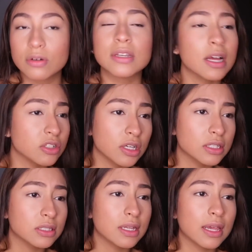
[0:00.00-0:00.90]
or touching a
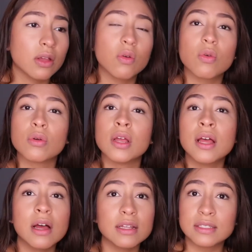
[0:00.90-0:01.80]
snake or
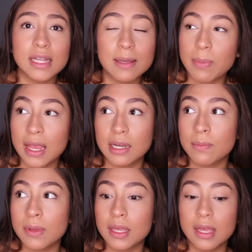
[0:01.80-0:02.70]
a snake
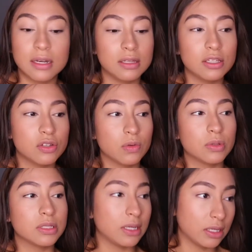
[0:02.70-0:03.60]
biting me. Anything to do
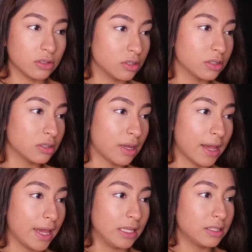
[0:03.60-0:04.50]
with snakes, just, I
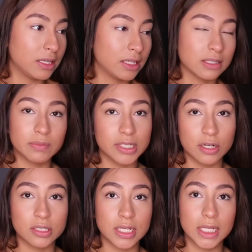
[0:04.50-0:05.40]
hate snakes. I'm
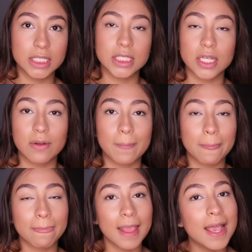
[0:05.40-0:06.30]
scared of snakes. So
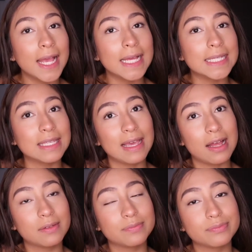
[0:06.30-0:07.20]

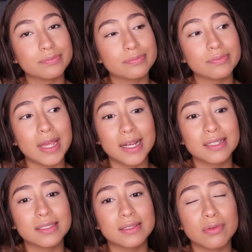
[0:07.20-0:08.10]
yeah.
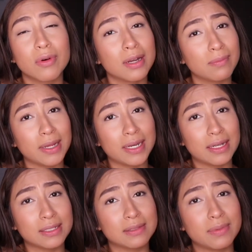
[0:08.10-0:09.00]
Next, one of my
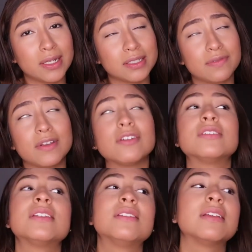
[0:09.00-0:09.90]
next biggest
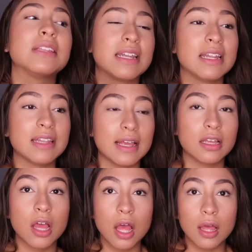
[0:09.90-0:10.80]
fears is getting like
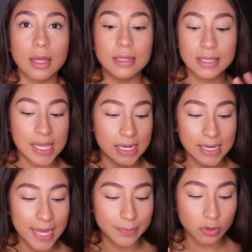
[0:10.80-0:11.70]

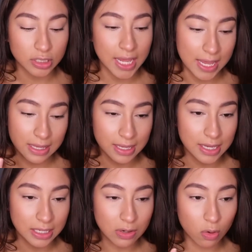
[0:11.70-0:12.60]
kidnapped or
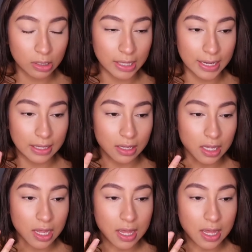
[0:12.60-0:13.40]
taken, or like